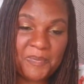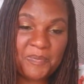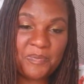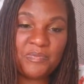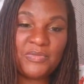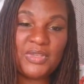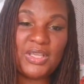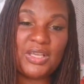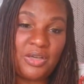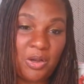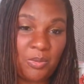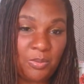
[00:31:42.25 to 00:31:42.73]

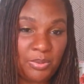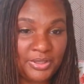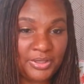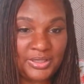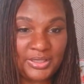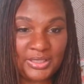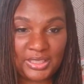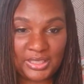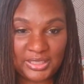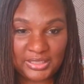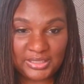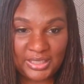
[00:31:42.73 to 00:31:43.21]
there are a couple
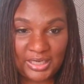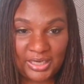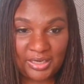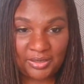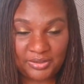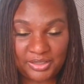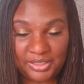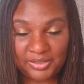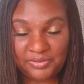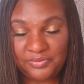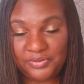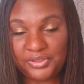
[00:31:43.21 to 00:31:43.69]
of things that
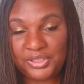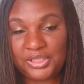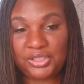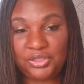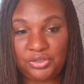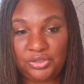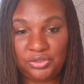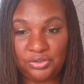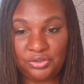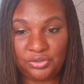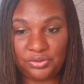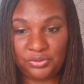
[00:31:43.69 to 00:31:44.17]
I definitely
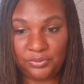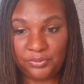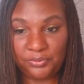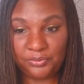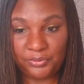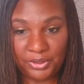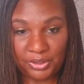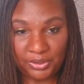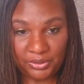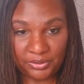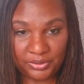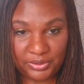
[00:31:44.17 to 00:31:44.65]
think you should do
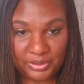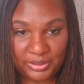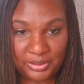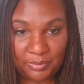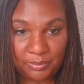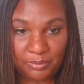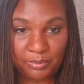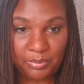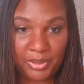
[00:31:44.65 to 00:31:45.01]
first.